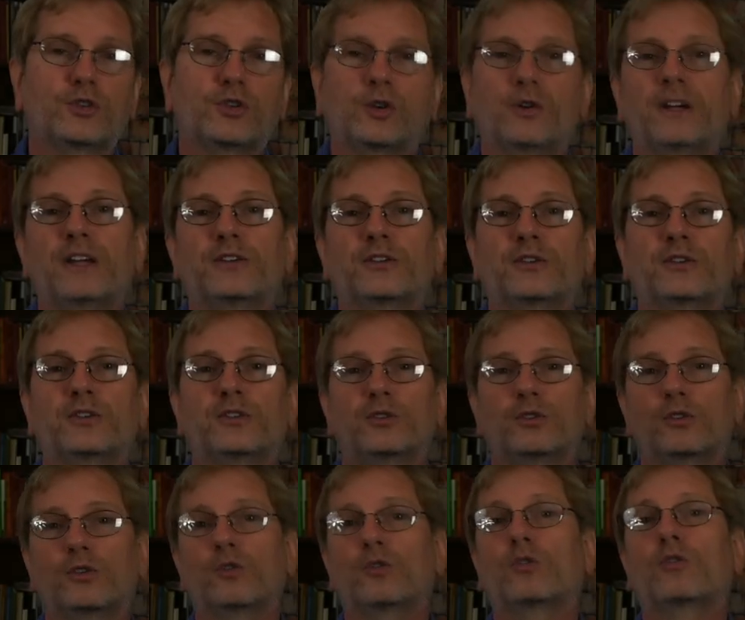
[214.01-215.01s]
you'll enter
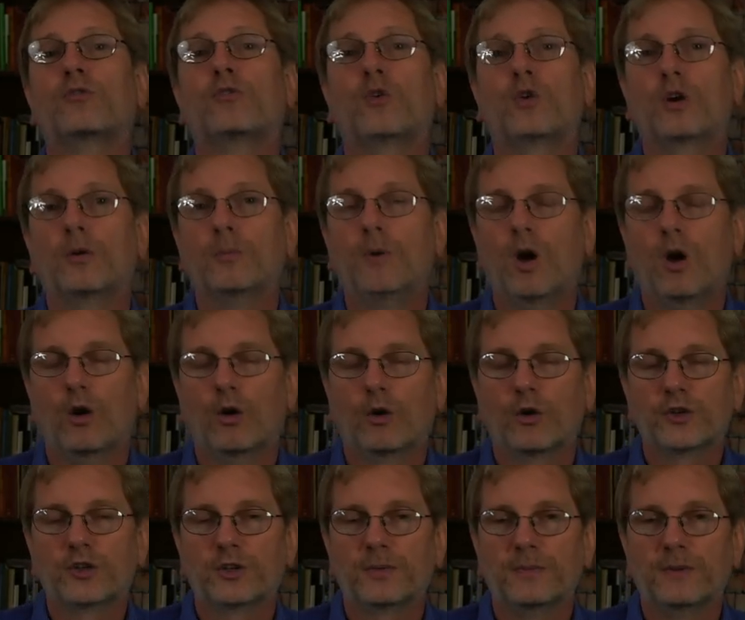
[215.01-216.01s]
into a Google form
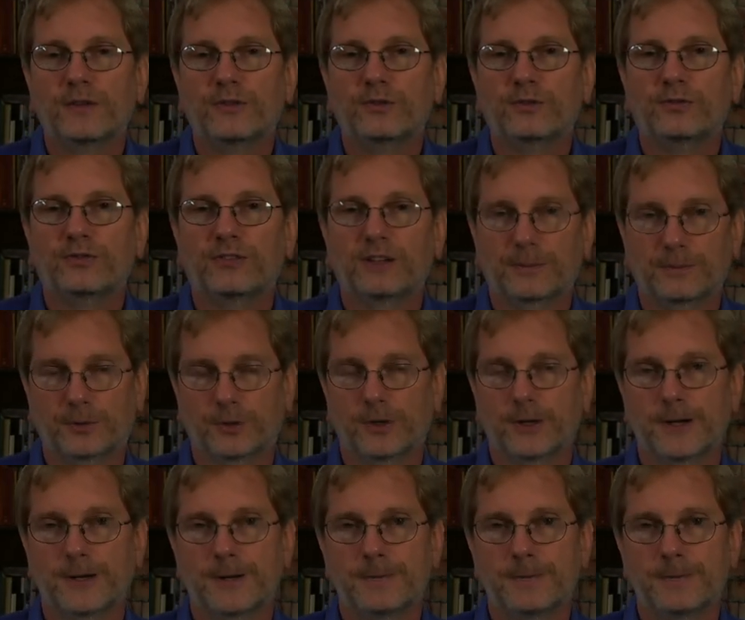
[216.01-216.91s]
or submit through Flipgrid.